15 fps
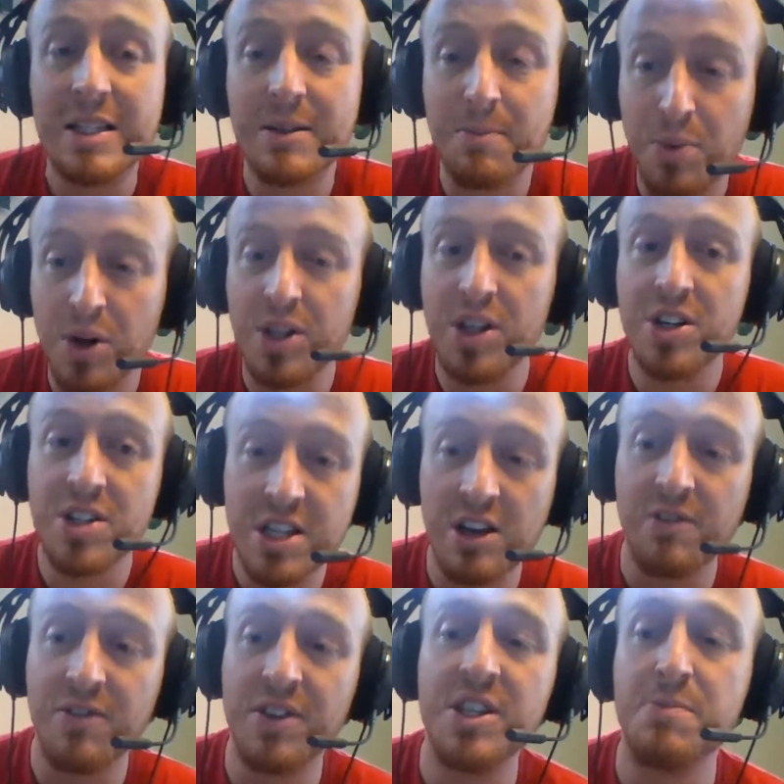put
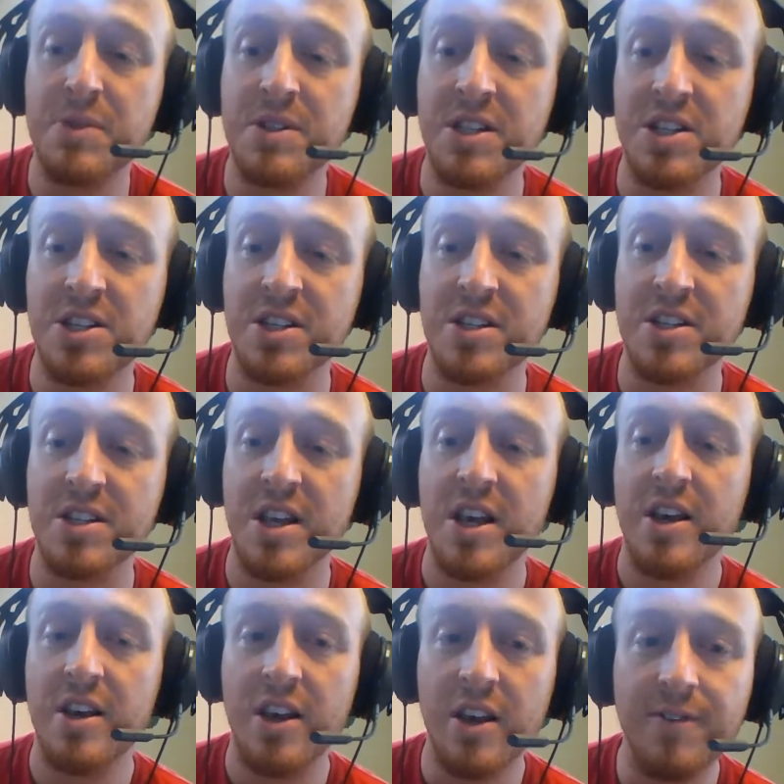yourself in these positions.
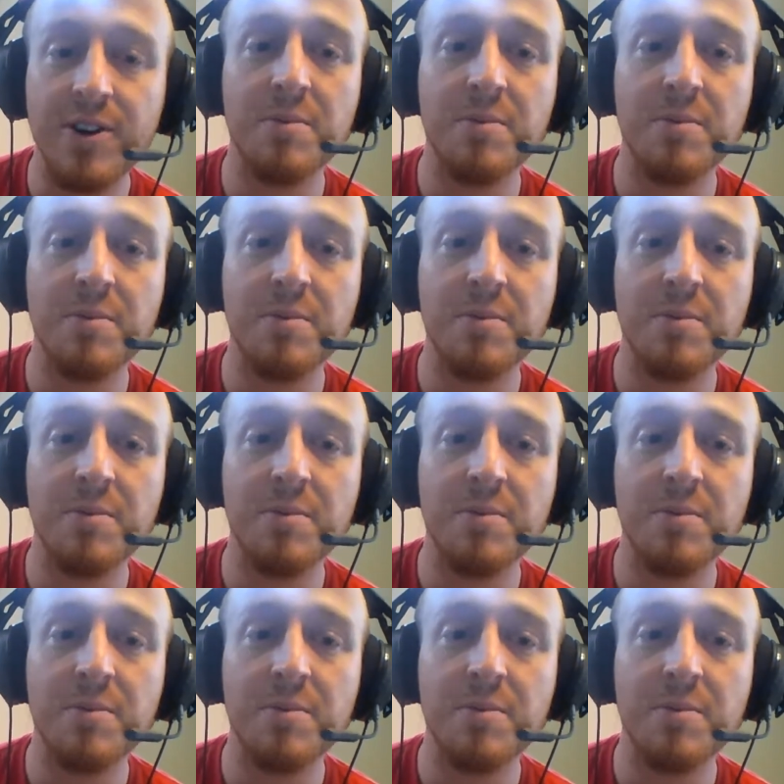If your